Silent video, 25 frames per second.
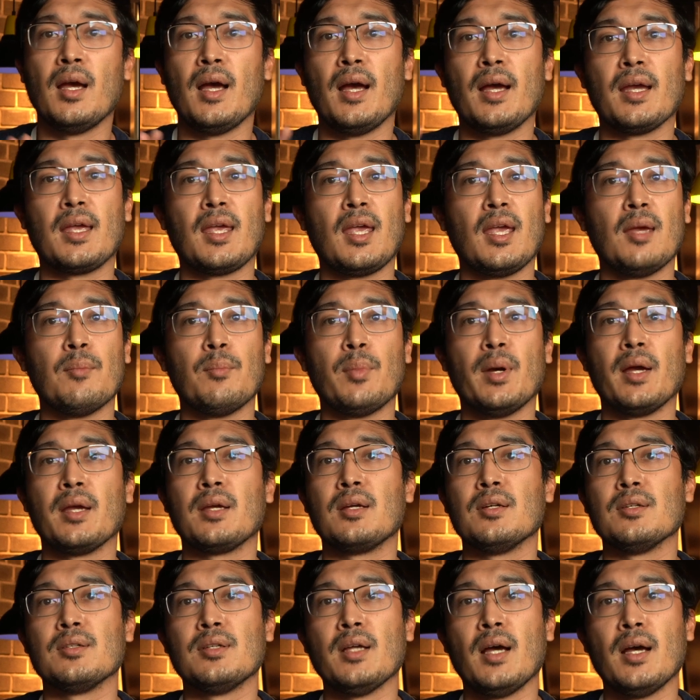I can't buy
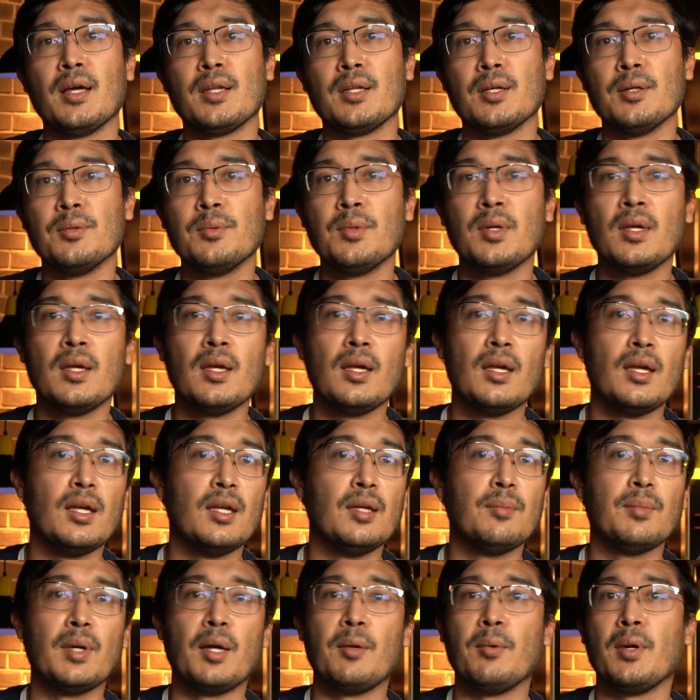Cardano
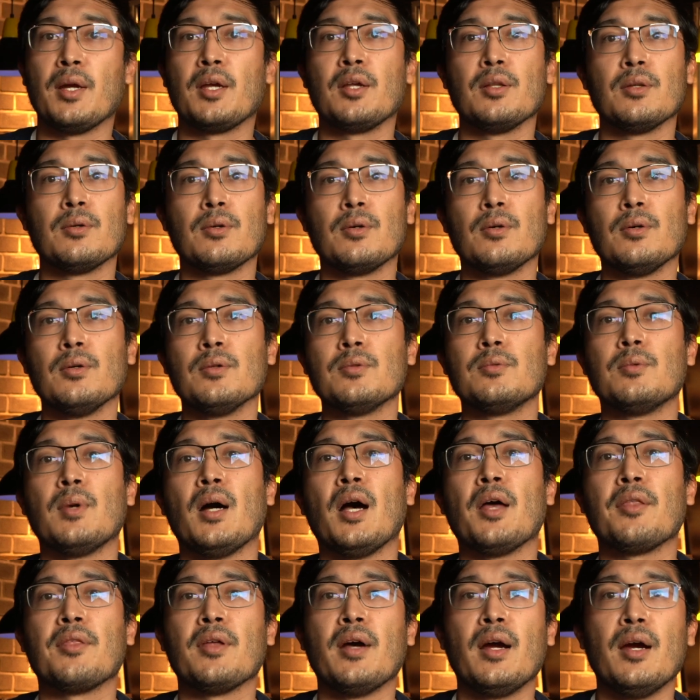in my regular old
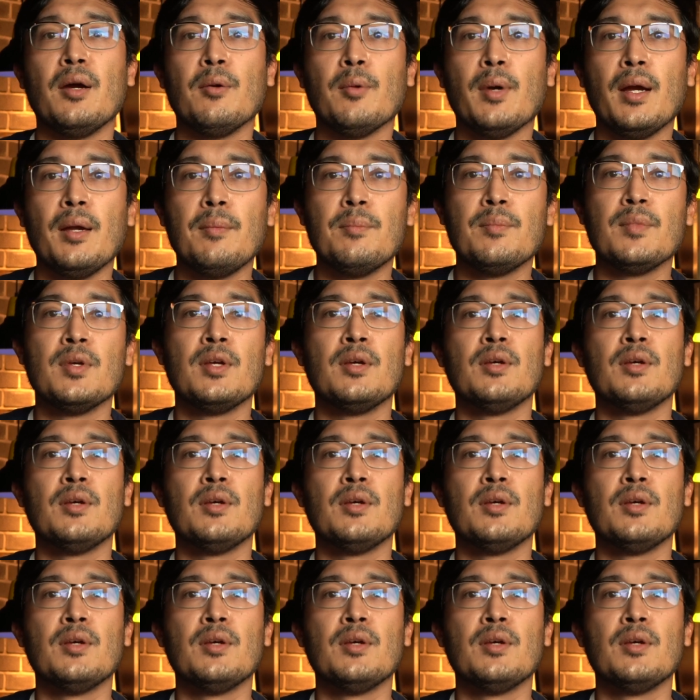Roth IRA.